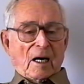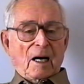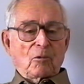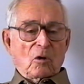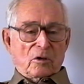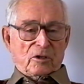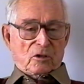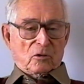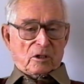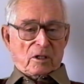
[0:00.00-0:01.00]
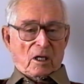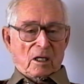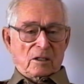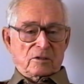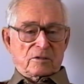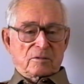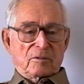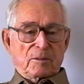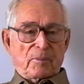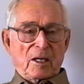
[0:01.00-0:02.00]
I wanted to go to college.
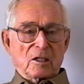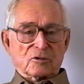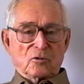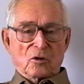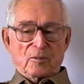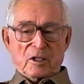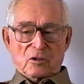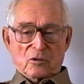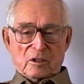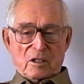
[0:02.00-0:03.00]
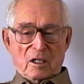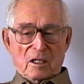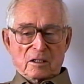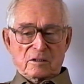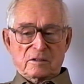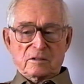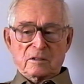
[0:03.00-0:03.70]
My parents wanted me to go to college,